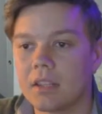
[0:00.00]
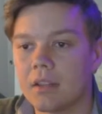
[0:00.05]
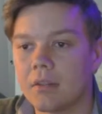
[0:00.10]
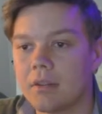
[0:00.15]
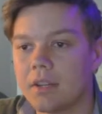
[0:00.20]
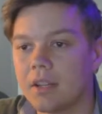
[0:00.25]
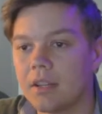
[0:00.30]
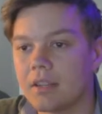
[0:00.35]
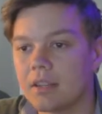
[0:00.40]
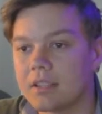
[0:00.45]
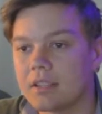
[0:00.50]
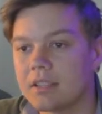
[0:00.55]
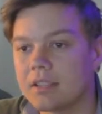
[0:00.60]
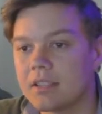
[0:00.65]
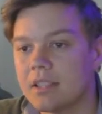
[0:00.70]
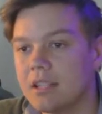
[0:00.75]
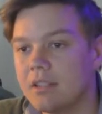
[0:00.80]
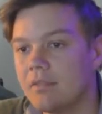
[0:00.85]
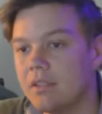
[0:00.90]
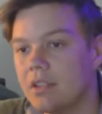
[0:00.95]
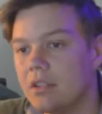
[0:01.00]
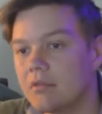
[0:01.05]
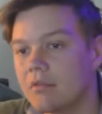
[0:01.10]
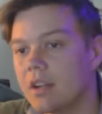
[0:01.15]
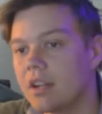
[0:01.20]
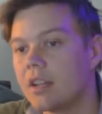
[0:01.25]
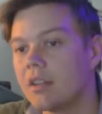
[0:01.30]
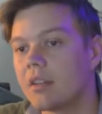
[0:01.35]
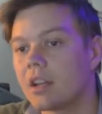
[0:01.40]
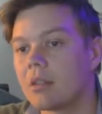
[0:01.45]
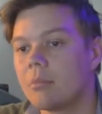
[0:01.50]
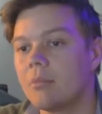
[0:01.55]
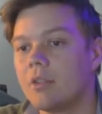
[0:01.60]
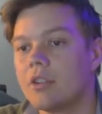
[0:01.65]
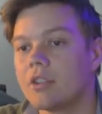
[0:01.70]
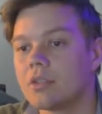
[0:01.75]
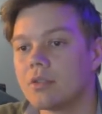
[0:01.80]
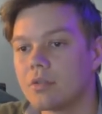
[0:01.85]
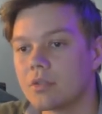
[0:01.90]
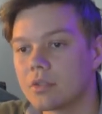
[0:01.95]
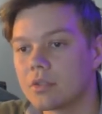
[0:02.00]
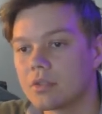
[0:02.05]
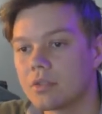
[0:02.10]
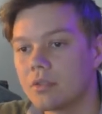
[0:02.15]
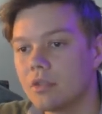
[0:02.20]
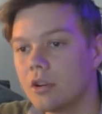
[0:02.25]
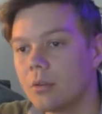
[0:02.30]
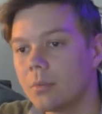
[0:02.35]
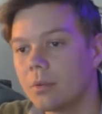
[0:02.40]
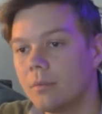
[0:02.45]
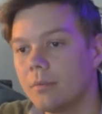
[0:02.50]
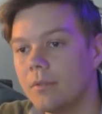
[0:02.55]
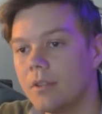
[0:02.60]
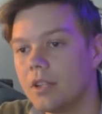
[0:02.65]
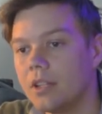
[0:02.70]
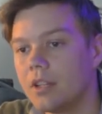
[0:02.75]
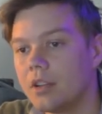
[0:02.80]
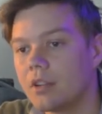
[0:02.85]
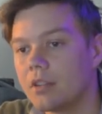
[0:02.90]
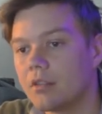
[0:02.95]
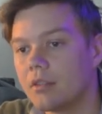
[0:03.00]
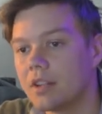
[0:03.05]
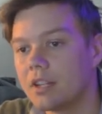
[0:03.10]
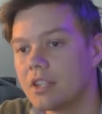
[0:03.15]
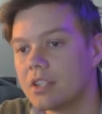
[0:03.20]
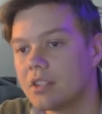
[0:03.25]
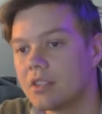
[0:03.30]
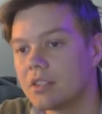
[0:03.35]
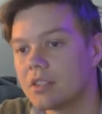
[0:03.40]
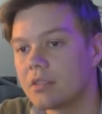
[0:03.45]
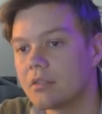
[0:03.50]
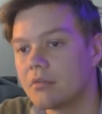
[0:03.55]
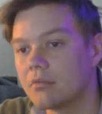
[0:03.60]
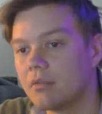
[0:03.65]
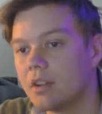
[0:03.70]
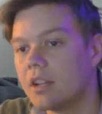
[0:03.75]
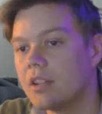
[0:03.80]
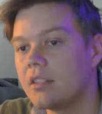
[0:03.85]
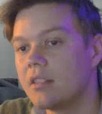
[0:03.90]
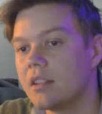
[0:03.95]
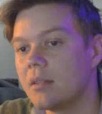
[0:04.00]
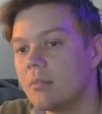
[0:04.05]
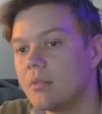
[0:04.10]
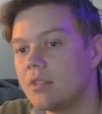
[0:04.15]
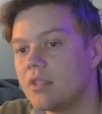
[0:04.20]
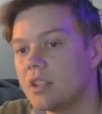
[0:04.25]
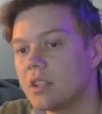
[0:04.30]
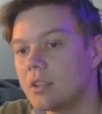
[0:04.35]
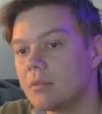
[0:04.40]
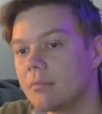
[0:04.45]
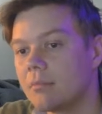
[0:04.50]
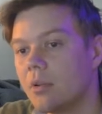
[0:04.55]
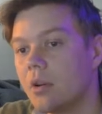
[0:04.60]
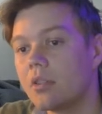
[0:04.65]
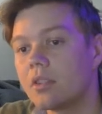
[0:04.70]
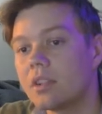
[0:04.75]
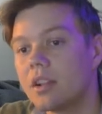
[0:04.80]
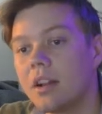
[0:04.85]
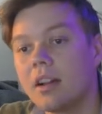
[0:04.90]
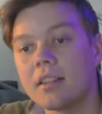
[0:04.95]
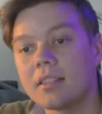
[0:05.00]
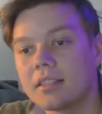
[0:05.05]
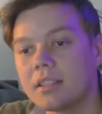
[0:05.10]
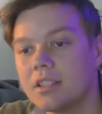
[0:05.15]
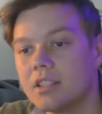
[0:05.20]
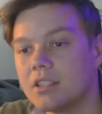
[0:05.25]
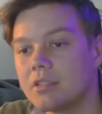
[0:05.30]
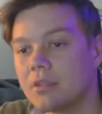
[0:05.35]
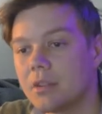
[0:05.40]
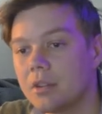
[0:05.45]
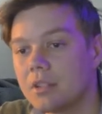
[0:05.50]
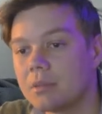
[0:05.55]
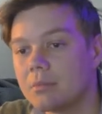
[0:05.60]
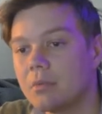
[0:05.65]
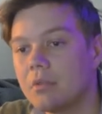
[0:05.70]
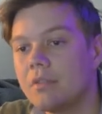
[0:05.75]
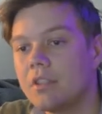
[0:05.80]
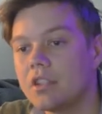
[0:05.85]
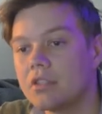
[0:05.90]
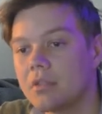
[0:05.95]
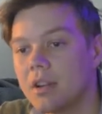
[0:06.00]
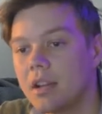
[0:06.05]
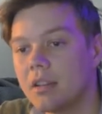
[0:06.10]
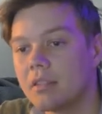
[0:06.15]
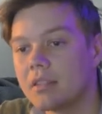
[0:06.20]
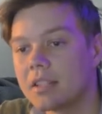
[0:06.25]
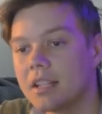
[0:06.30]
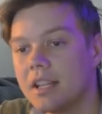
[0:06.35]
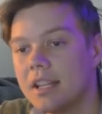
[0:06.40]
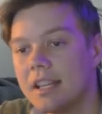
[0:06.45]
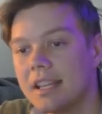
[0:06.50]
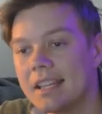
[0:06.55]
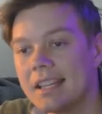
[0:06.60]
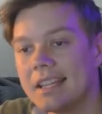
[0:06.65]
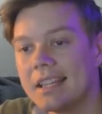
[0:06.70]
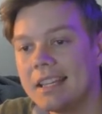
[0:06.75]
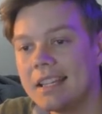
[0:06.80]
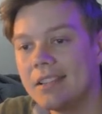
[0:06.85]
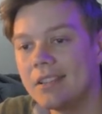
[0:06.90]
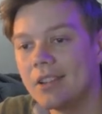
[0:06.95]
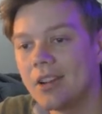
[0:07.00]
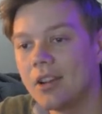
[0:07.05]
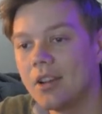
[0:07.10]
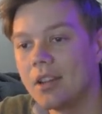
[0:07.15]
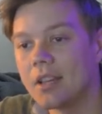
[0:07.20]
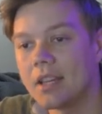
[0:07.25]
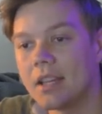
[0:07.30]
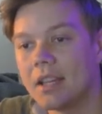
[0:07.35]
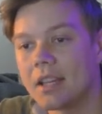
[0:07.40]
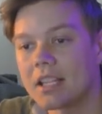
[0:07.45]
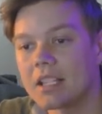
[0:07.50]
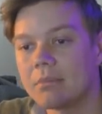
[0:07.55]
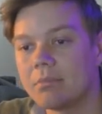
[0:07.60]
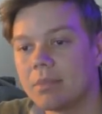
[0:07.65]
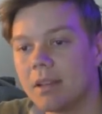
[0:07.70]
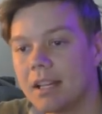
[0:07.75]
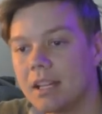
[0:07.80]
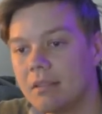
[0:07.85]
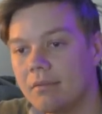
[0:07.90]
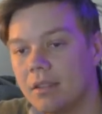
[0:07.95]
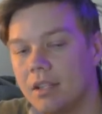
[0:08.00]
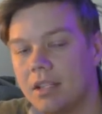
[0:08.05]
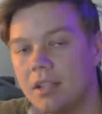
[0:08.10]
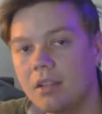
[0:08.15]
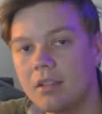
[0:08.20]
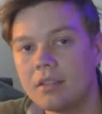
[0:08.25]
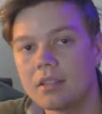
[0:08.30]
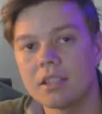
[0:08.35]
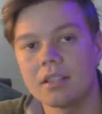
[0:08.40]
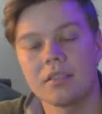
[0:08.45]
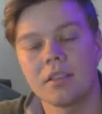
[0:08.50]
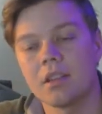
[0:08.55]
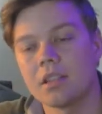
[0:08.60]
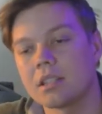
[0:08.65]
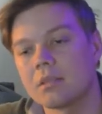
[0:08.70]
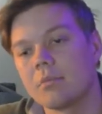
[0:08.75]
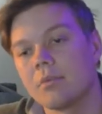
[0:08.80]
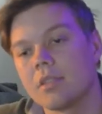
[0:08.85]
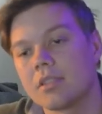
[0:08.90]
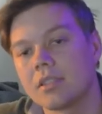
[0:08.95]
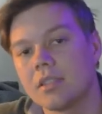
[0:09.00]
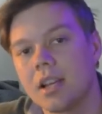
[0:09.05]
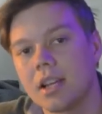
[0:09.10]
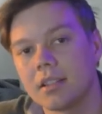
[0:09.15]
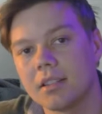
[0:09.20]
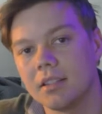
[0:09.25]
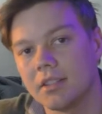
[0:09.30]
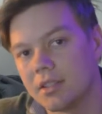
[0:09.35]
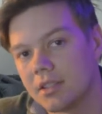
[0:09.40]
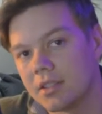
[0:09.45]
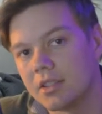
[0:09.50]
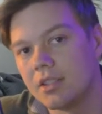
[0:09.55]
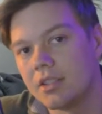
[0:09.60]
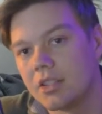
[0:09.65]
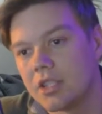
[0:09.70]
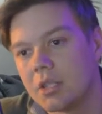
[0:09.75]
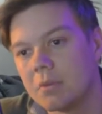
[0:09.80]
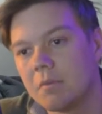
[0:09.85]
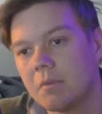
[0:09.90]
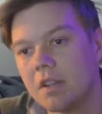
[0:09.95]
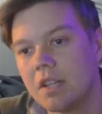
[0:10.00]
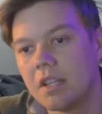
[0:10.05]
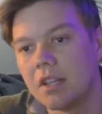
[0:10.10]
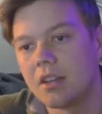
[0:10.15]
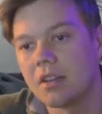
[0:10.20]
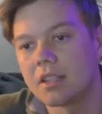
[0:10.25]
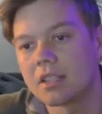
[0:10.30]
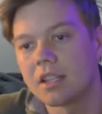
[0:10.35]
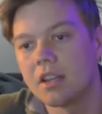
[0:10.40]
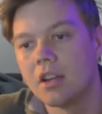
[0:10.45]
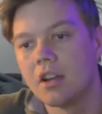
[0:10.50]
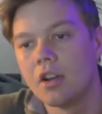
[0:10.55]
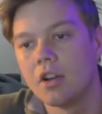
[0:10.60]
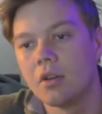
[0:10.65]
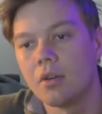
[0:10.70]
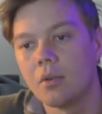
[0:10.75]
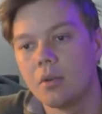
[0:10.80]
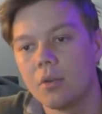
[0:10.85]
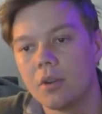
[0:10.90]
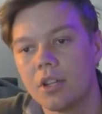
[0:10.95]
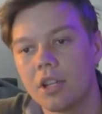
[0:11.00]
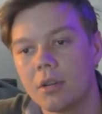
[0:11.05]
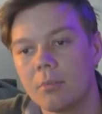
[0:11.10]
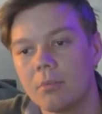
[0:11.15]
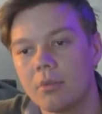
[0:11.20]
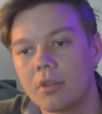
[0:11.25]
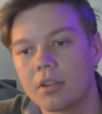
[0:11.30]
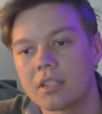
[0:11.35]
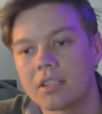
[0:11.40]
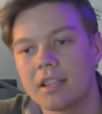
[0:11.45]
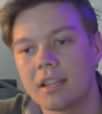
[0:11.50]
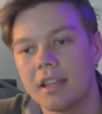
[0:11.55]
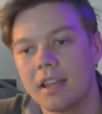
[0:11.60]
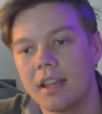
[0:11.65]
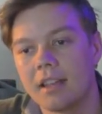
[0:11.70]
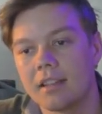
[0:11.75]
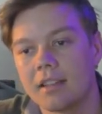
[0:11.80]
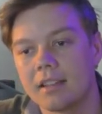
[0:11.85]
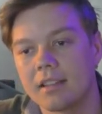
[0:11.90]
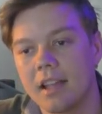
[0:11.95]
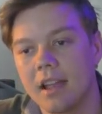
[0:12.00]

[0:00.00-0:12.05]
Here he does TV and radio commercials, corporate video narrations, radio imaging, podcast intros, movie trailers, e-learning and explainer videos. Those are most likely just YouTube videos, audiobooks, and